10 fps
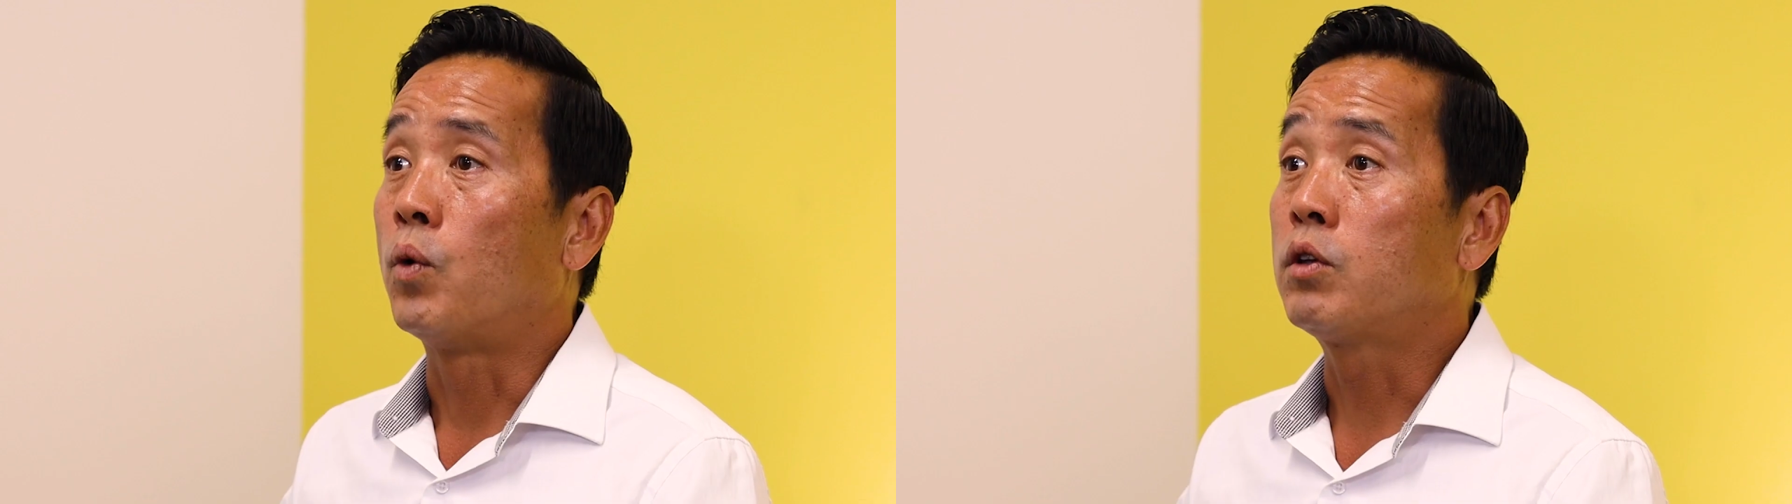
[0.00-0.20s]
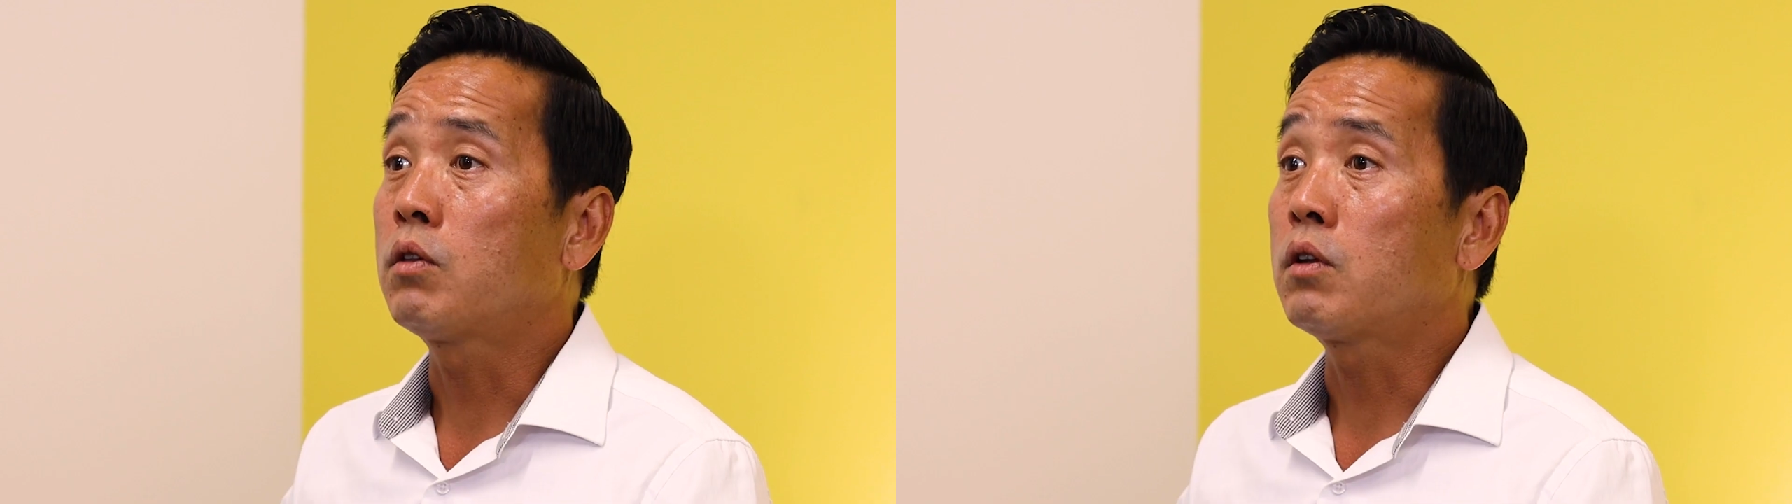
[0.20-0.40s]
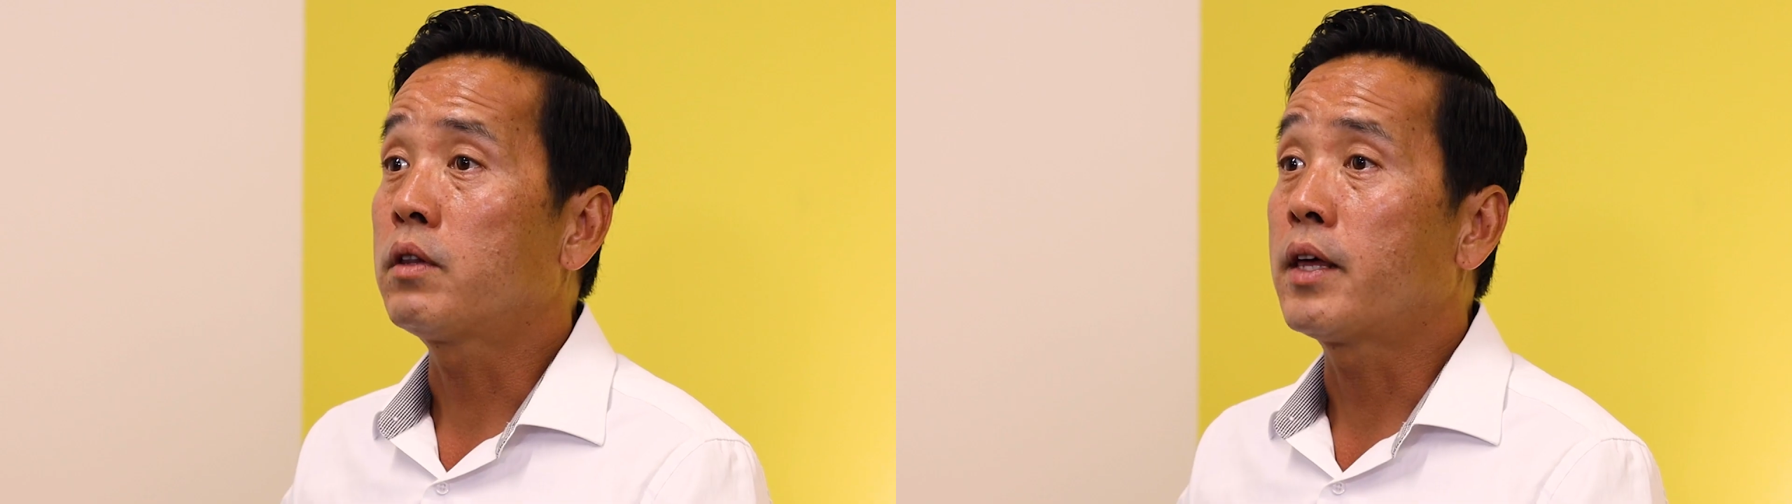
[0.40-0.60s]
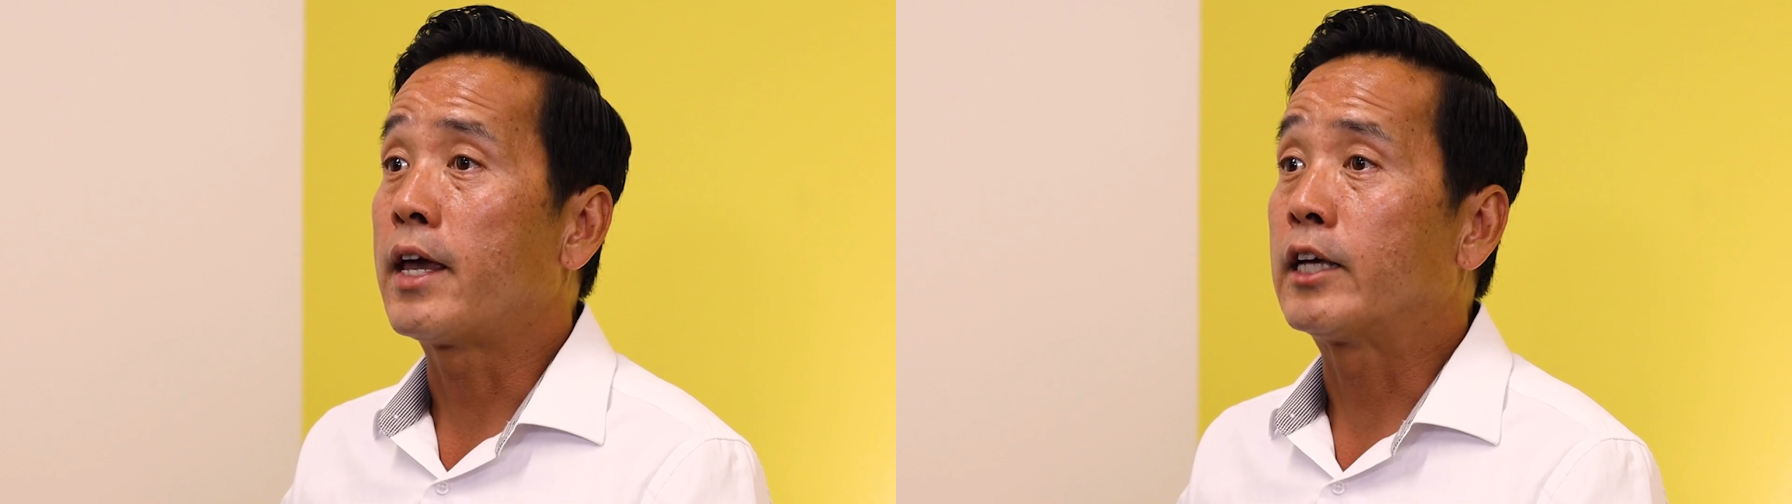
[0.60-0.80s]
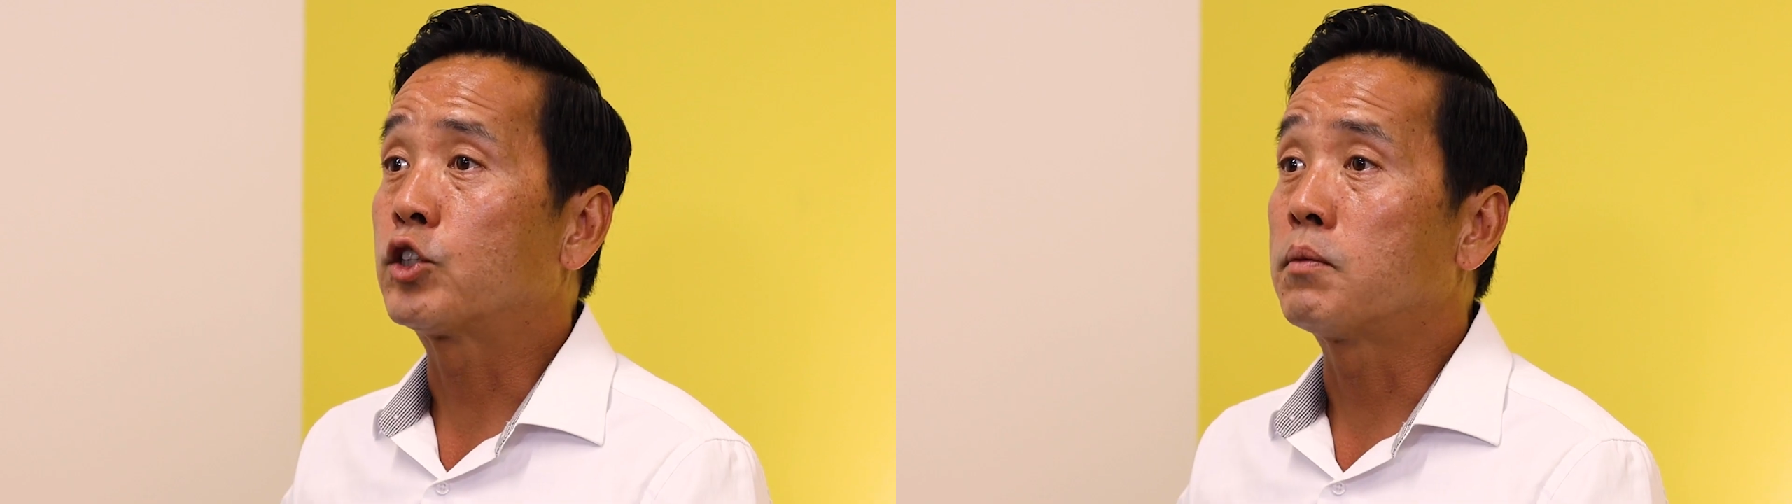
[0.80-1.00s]
When you learn that
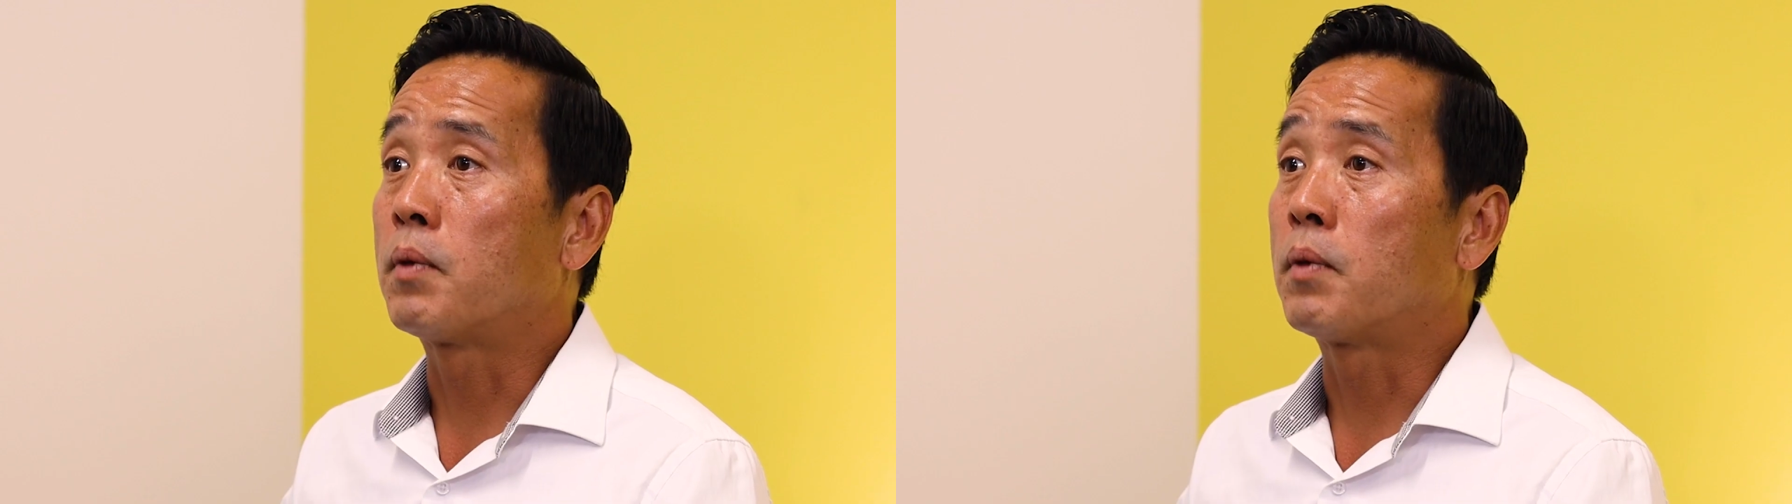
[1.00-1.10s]
Asian